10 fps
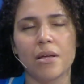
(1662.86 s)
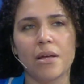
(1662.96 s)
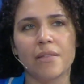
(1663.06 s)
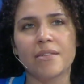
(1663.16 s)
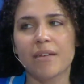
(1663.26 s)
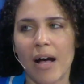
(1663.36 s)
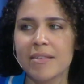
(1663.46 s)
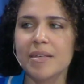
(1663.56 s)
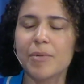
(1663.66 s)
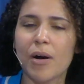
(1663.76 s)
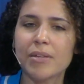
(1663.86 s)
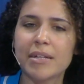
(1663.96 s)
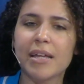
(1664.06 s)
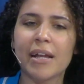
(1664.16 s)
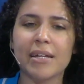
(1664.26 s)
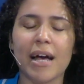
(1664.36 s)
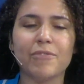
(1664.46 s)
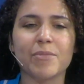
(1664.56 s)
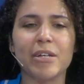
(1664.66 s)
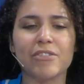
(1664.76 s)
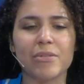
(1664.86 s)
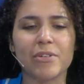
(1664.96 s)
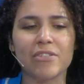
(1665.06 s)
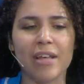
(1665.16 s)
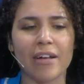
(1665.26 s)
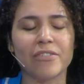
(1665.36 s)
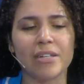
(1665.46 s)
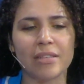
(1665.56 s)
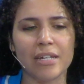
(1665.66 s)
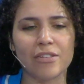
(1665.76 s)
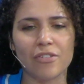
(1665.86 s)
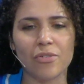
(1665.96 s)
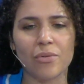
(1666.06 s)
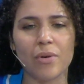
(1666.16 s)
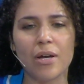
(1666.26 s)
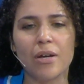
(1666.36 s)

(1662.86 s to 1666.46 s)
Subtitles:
This concept called identity affirmation, which is actually linked to